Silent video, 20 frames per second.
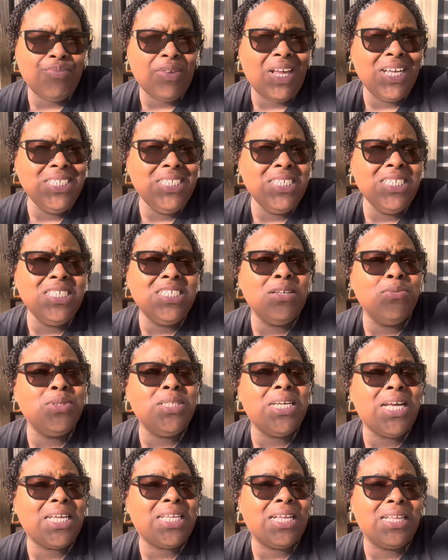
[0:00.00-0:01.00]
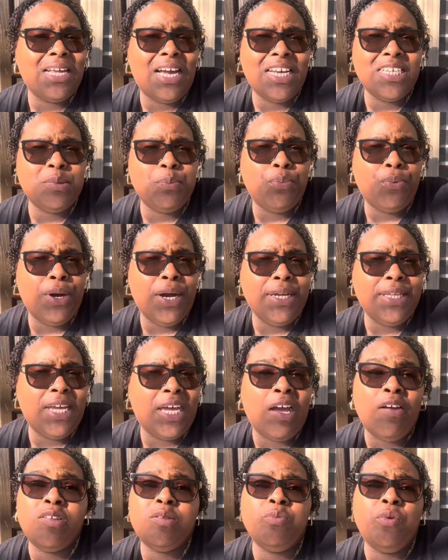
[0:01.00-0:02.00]
since it was like the last brand they
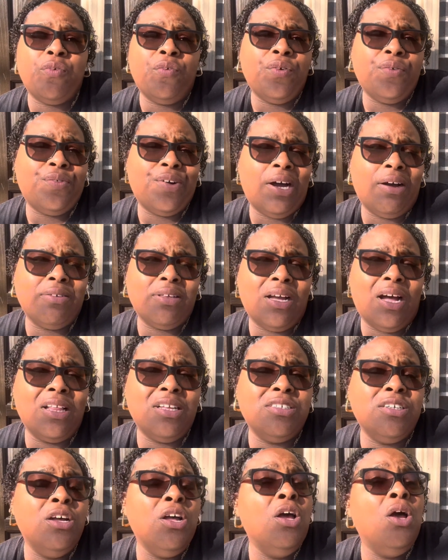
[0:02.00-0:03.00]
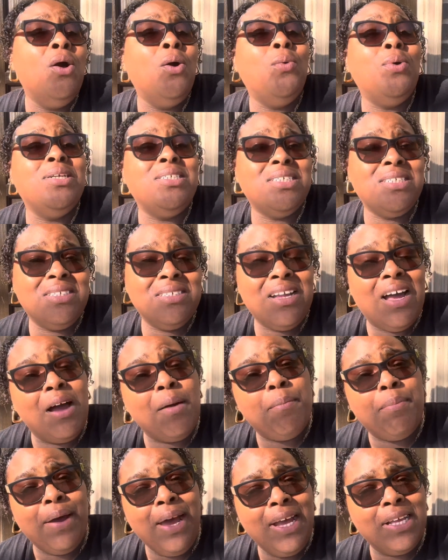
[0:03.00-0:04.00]
gave it to me for five dollars, which is
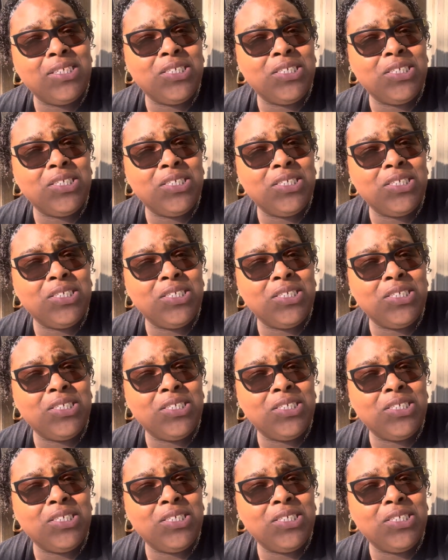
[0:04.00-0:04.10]
not bad.